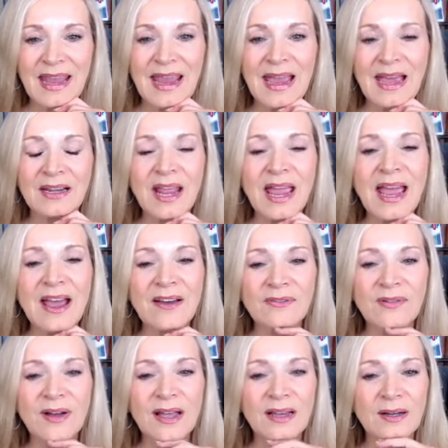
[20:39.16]
and half
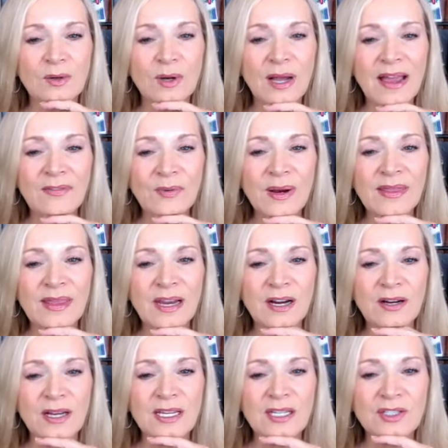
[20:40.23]
uh, halfway
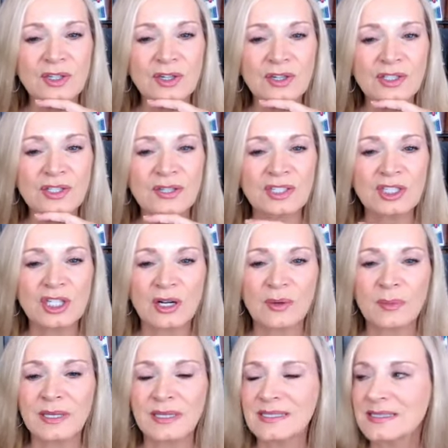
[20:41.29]
there, he turned to the
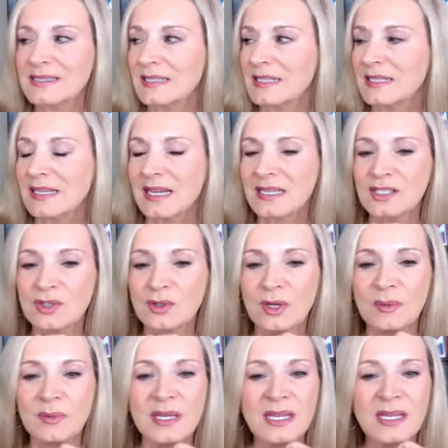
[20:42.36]
gentleman sitting next to
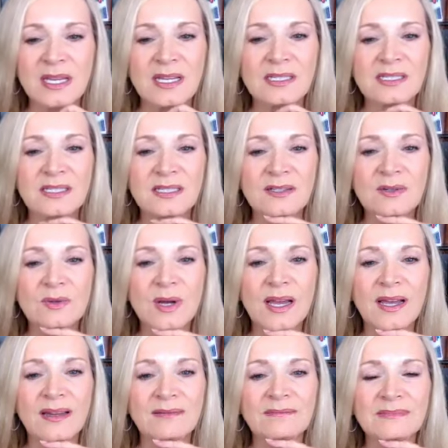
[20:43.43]
him to
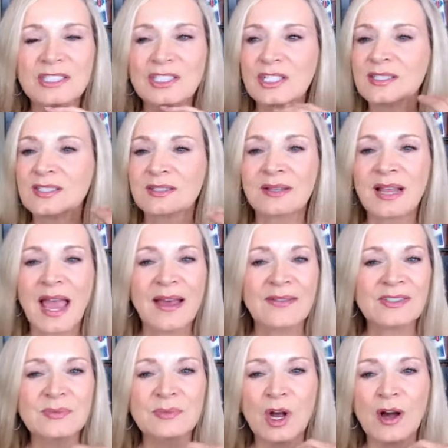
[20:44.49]
uh, just have
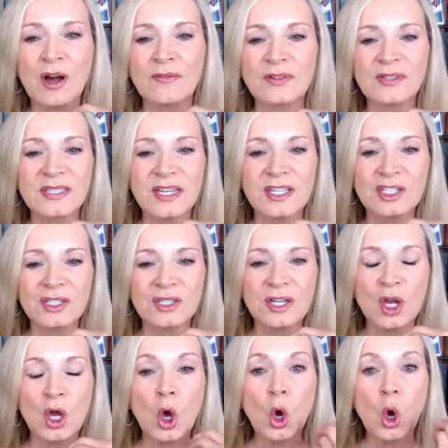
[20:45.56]
some conversation,
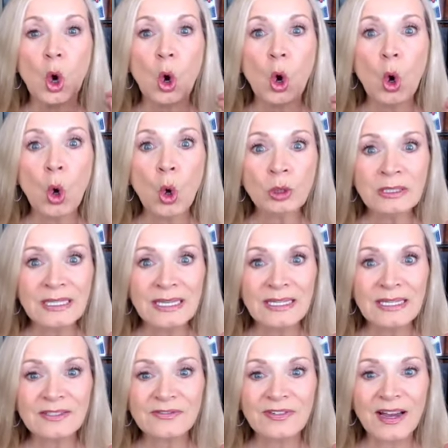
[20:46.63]

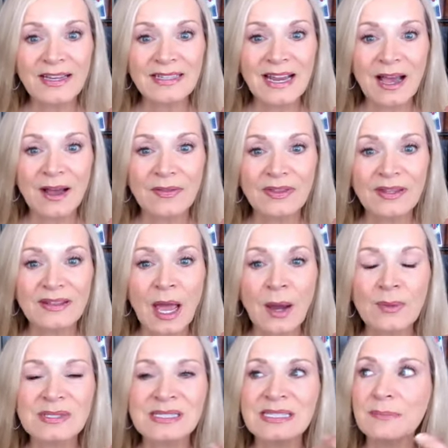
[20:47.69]
only to find out that
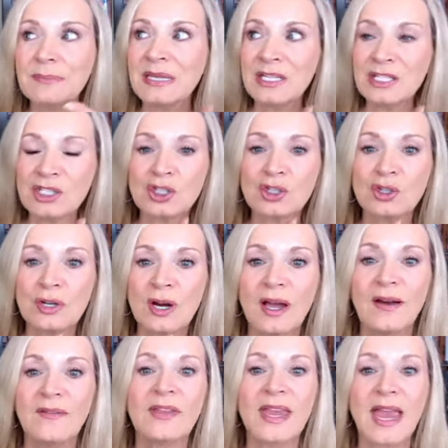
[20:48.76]
that was the minister
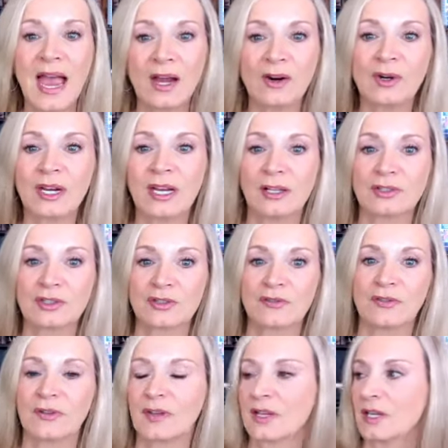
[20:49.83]
of the agriculture
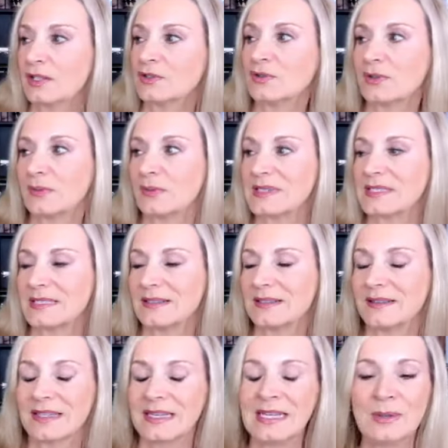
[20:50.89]
for the country of Brazil
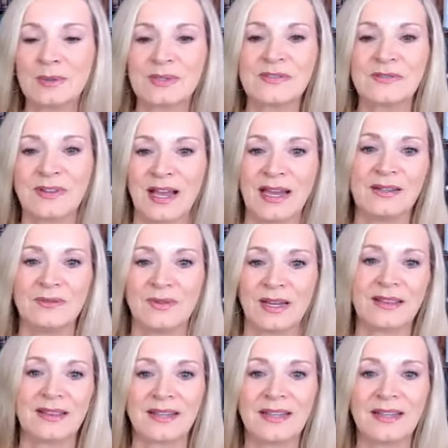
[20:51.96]
that he was flying with.